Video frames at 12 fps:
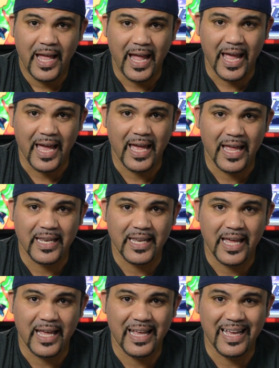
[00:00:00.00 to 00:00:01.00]

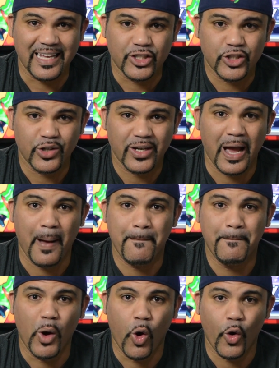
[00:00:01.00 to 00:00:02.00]
and it took
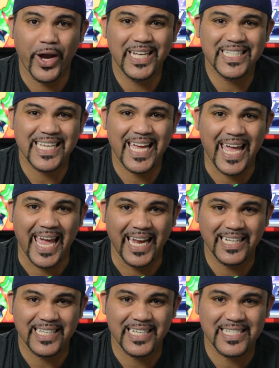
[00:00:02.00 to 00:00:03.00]

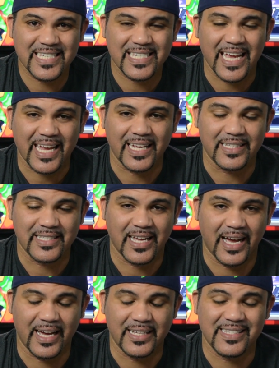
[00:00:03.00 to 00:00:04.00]
0.8 seconds,
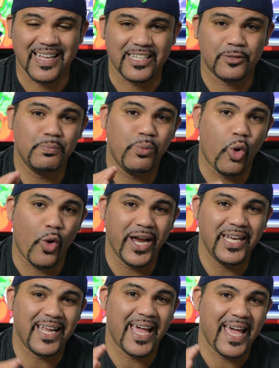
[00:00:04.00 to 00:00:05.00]
guys. That's
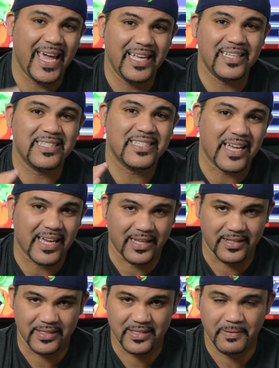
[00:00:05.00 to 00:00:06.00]
0.8
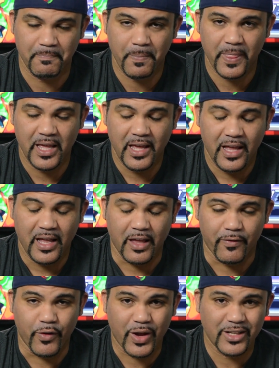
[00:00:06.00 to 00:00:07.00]
seconds.
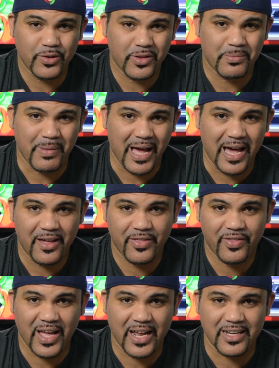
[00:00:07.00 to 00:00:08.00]
If you can do the math,
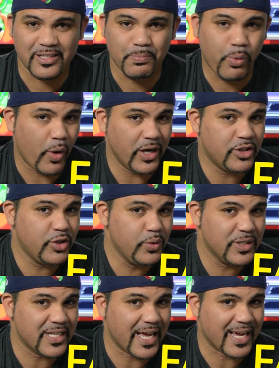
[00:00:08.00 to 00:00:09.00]
that is
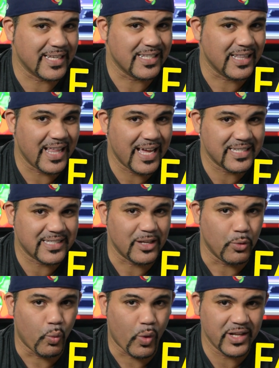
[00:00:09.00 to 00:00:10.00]
0.2 seconds less
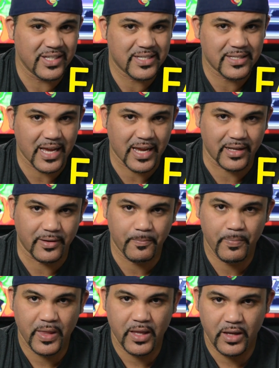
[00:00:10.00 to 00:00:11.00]
than 1 second.
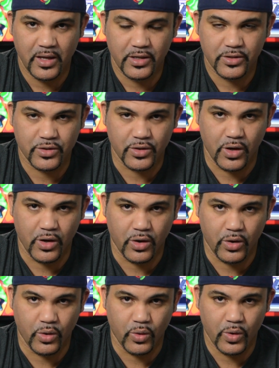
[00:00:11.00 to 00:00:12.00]

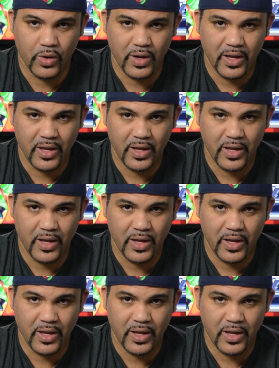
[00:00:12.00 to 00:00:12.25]
So